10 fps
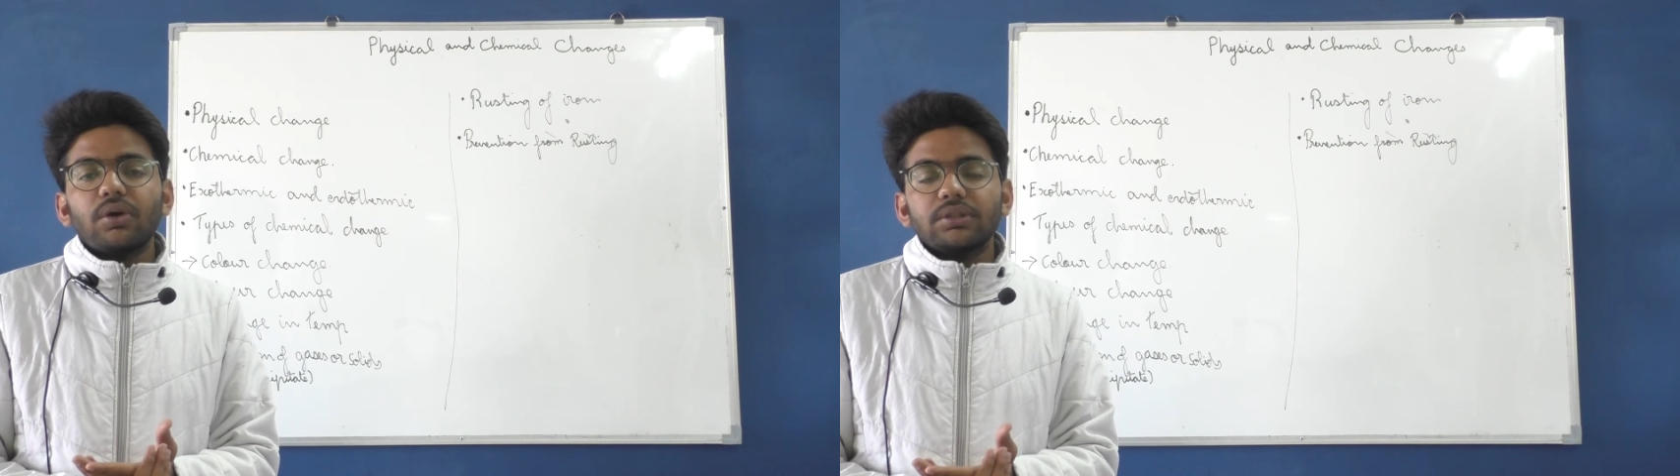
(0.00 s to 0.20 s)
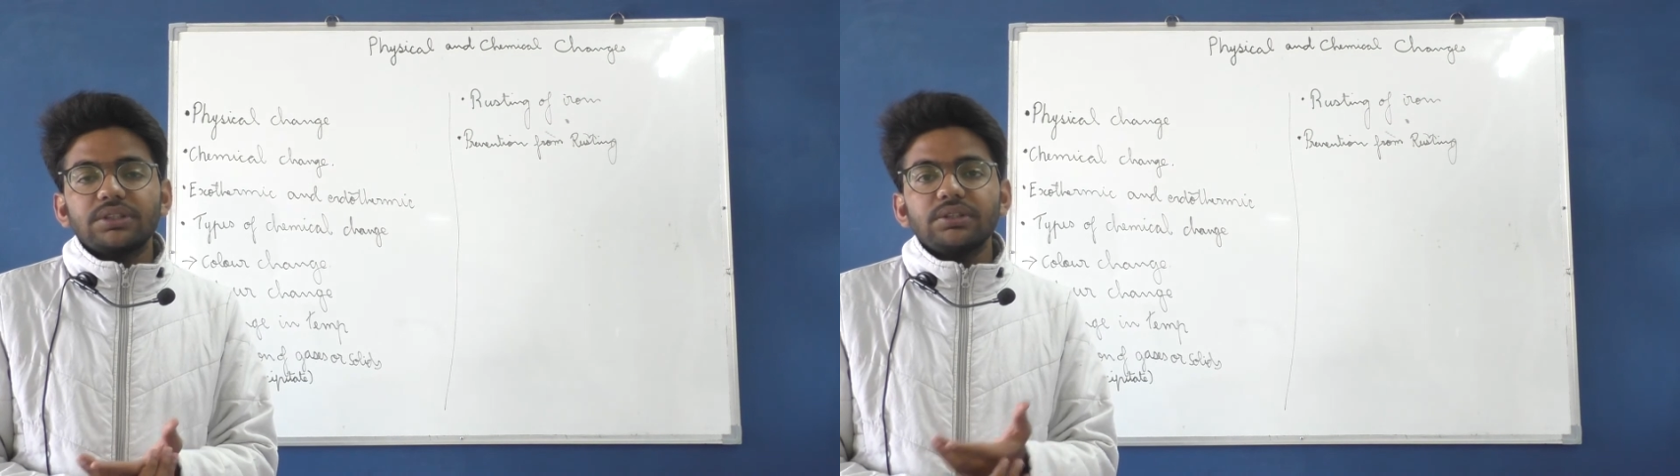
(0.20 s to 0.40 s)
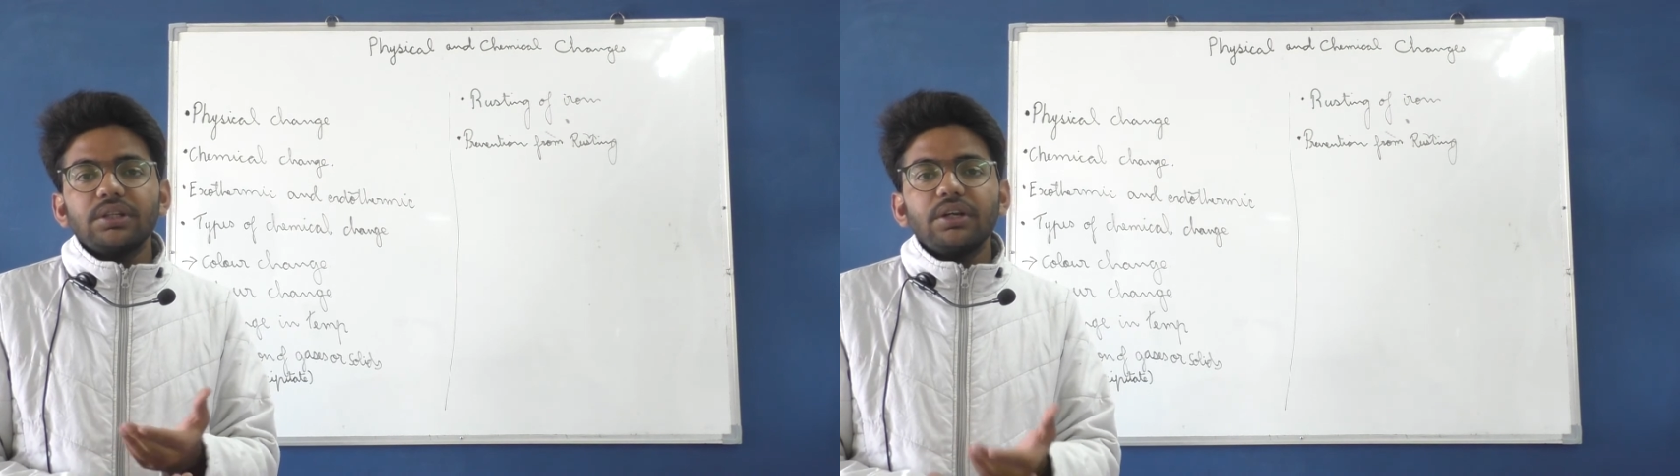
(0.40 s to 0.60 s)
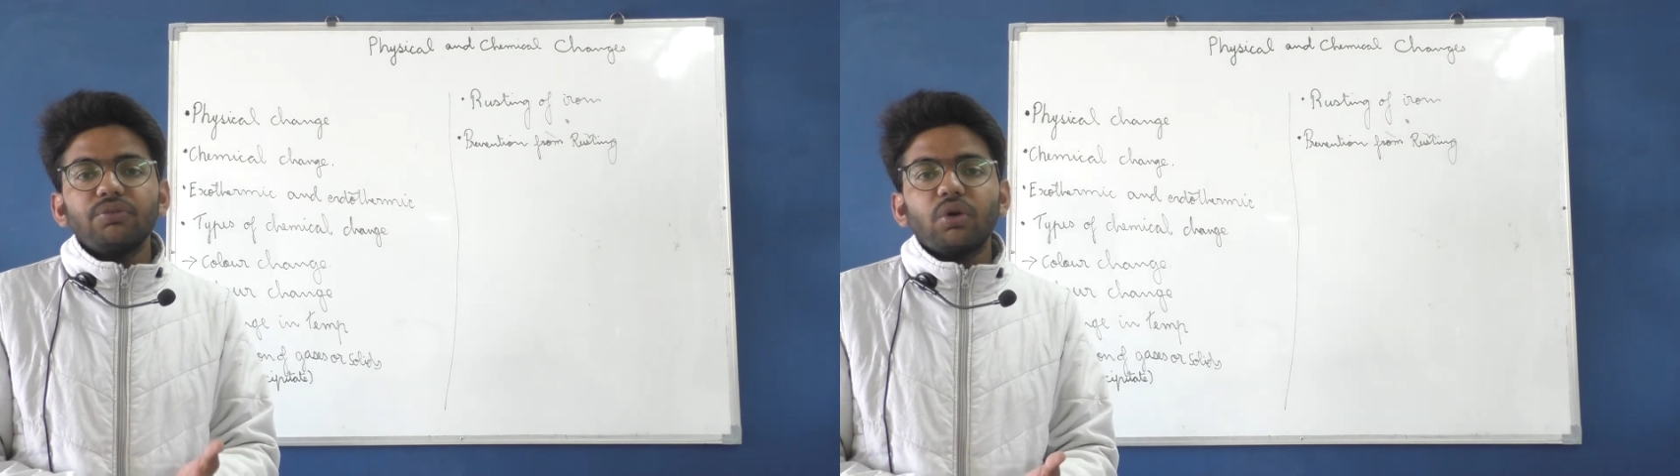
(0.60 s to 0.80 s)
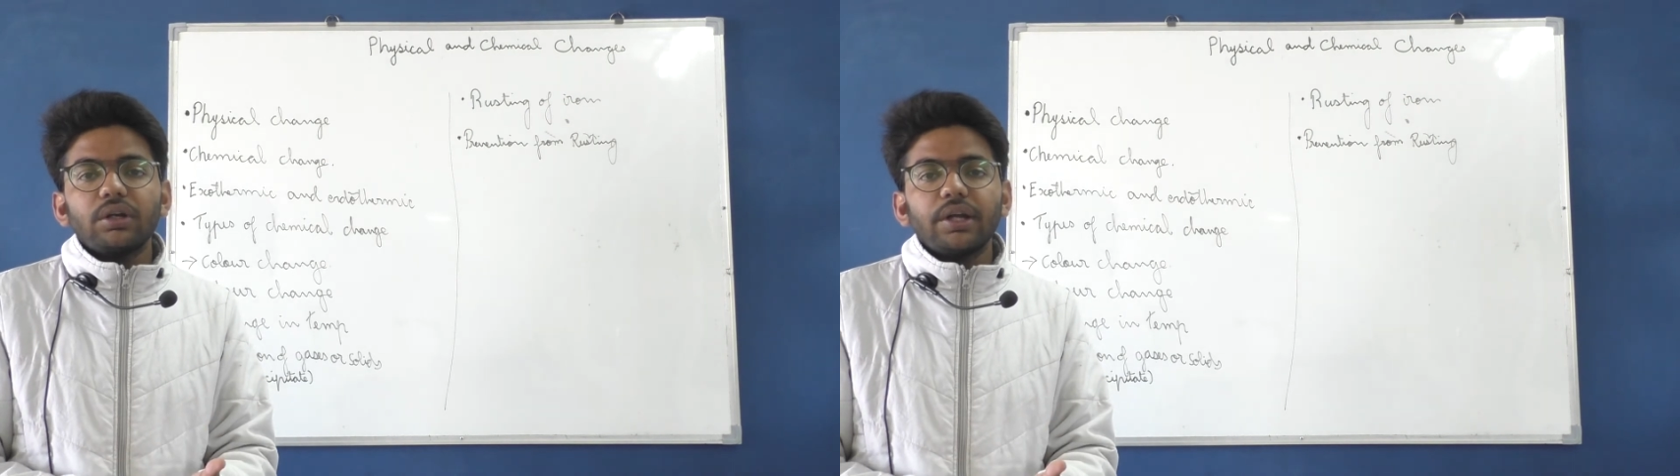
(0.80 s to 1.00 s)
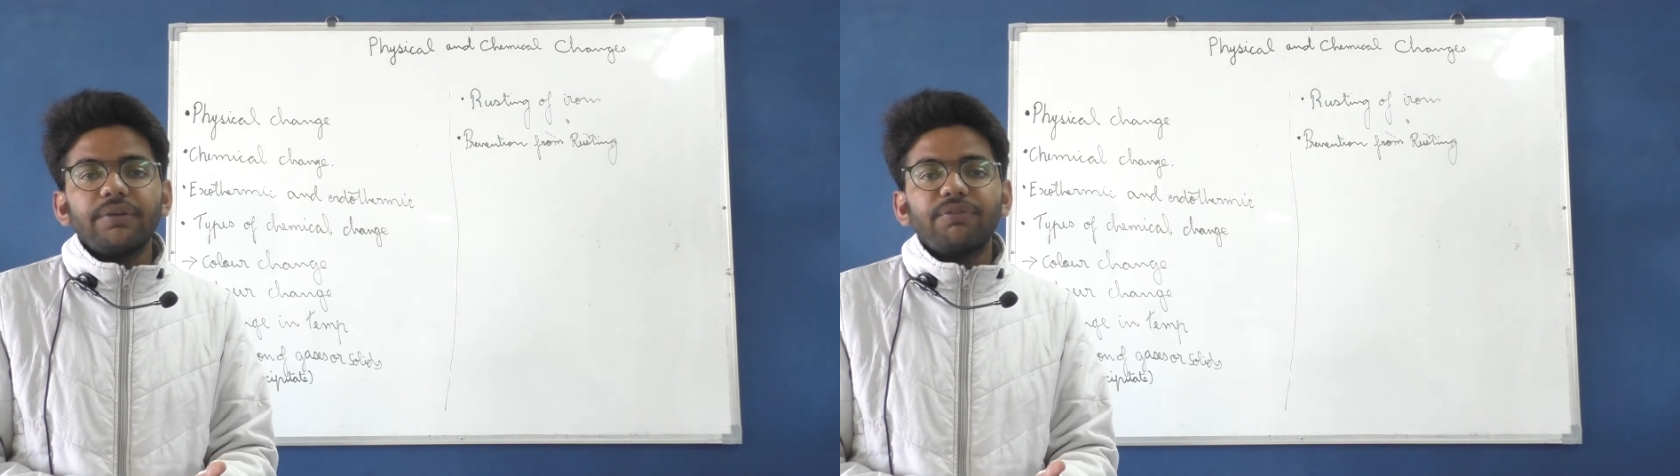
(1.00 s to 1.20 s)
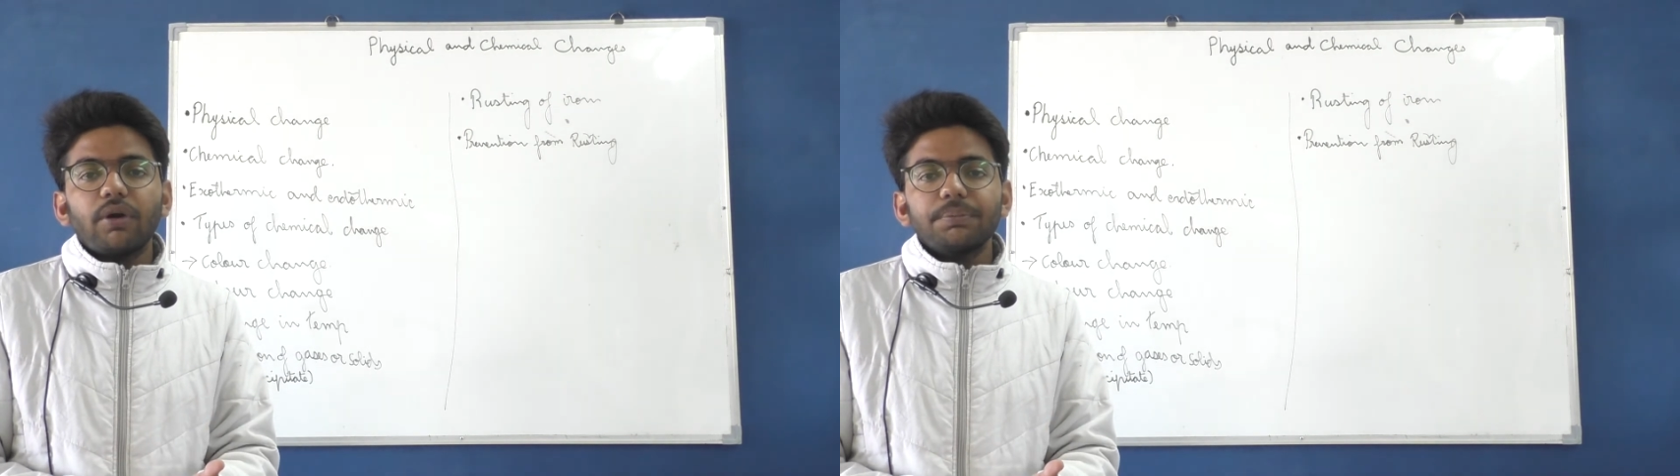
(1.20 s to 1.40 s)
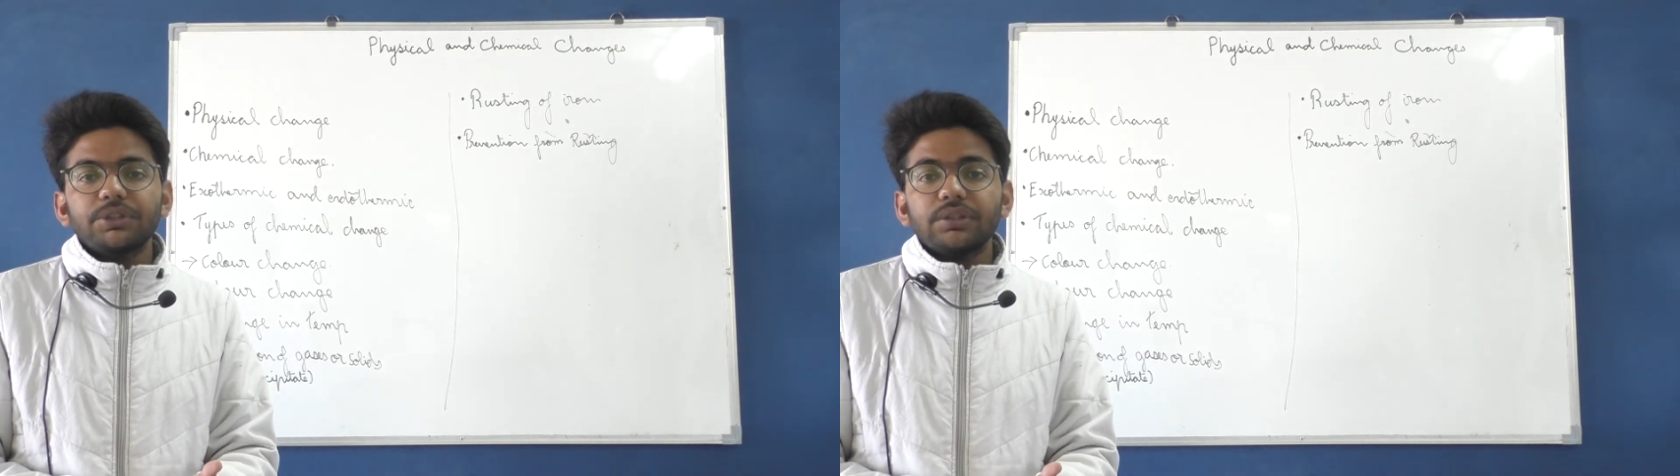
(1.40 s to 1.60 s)
oxygen and water and
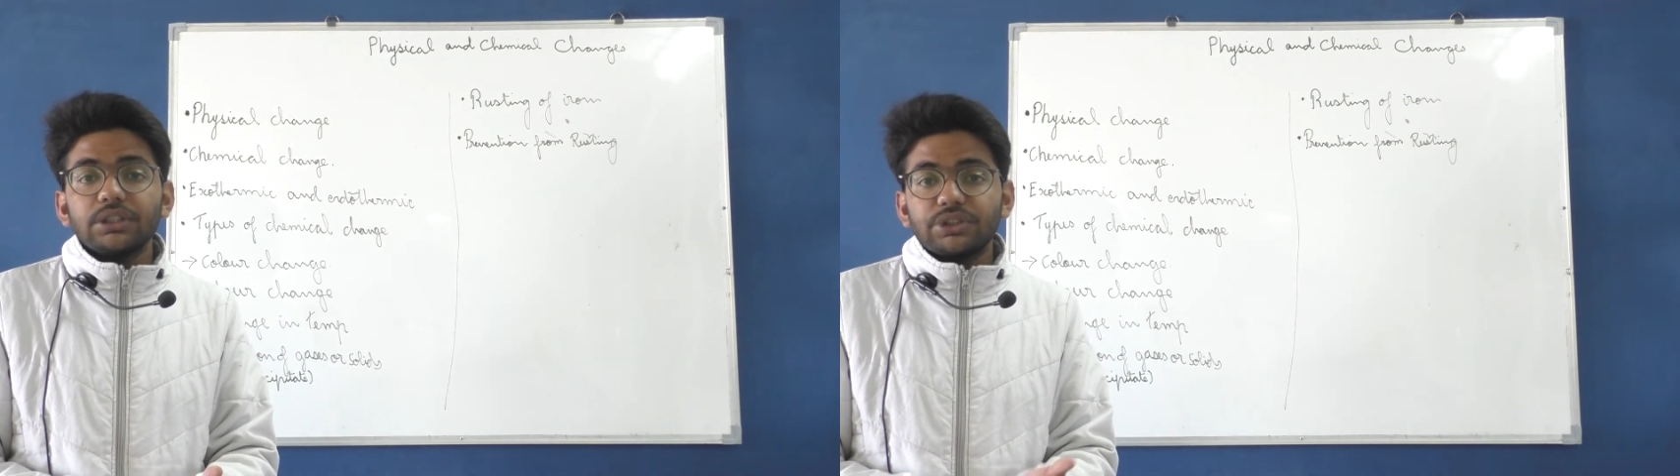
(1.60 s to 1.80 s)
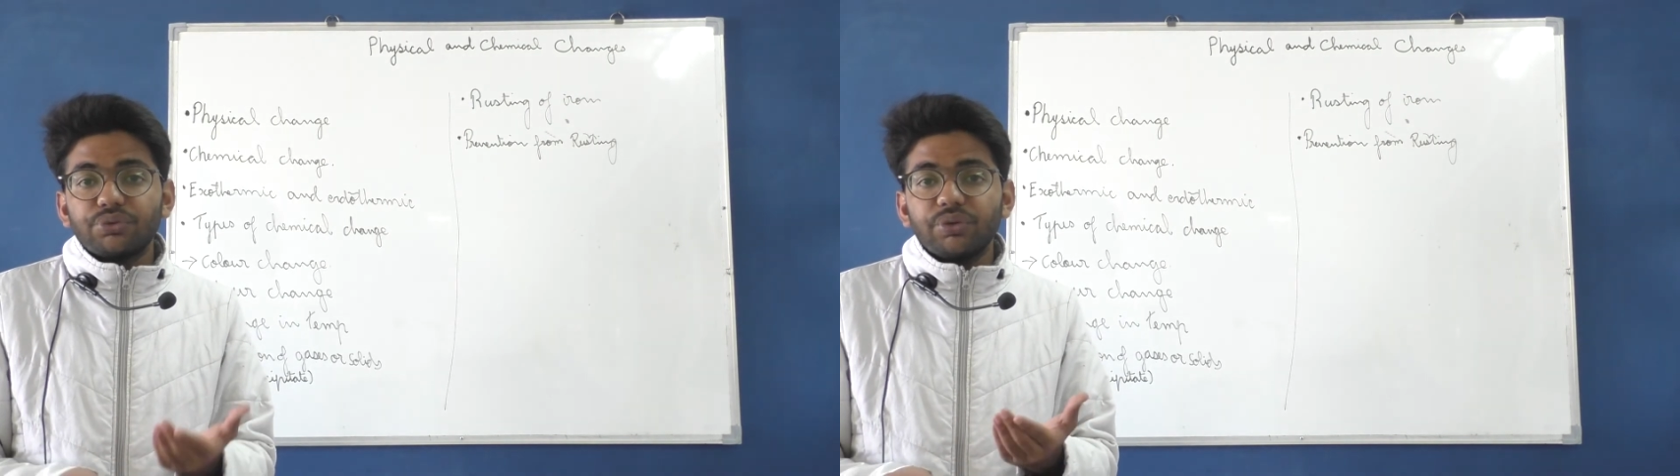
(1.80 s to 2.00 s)
forms rust,